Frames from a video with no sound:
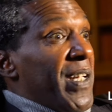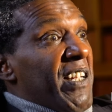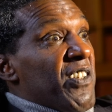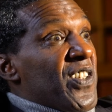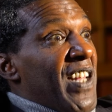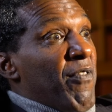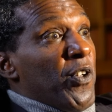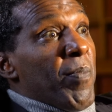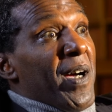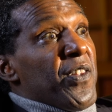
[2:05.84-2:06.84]
being
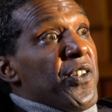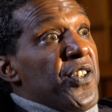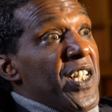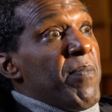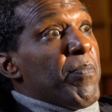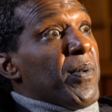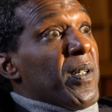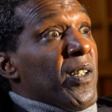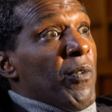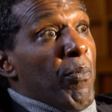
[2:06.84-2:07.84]
severed by the deep
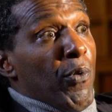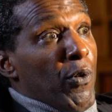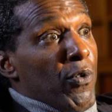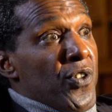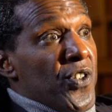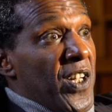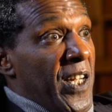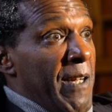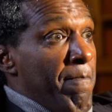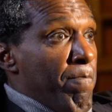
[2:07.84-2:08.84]
and broad
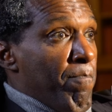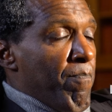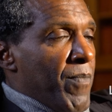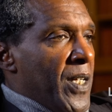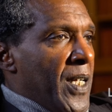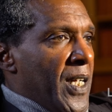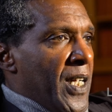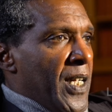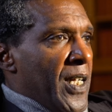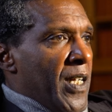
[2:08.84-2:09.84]
sea.
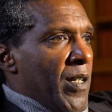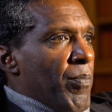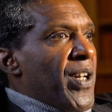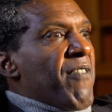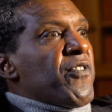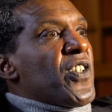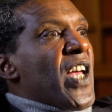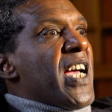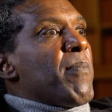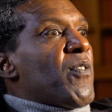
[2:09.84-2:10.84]
But after
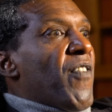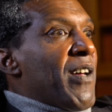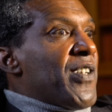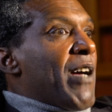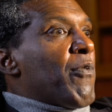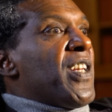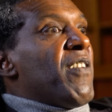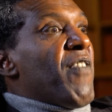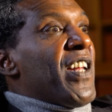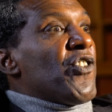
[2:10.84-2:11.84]
times found out
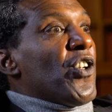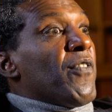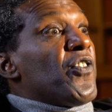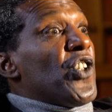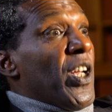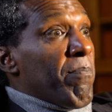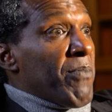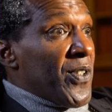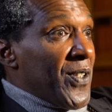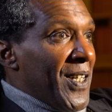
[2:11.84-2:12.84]
the invention of
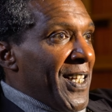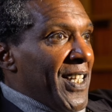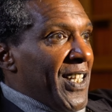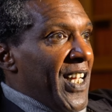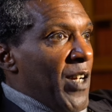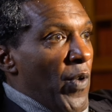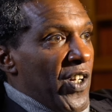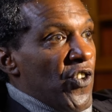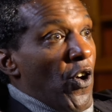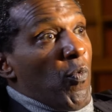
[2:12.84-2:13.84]
ships, in
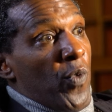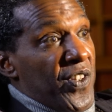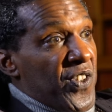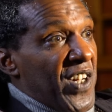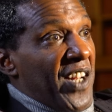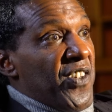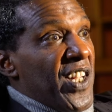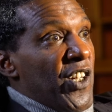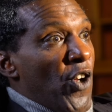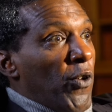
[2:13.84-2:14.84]
which
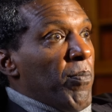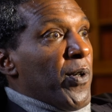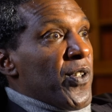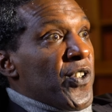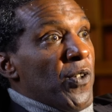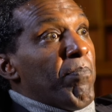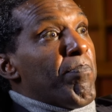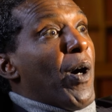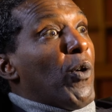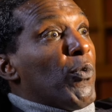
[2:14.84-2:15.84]
notwithstanding none but
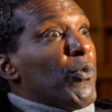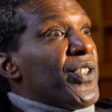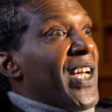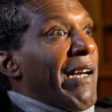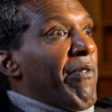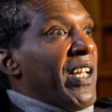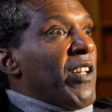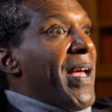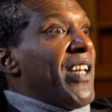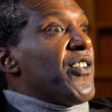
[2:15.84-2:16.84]
some bold,
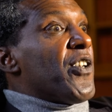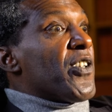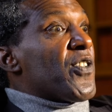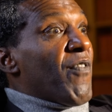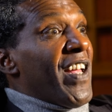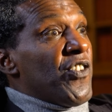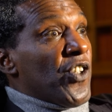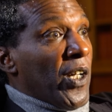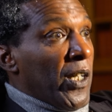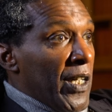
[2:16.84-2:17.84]
daring men durst
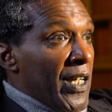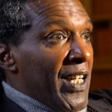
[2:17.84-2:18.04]
venture,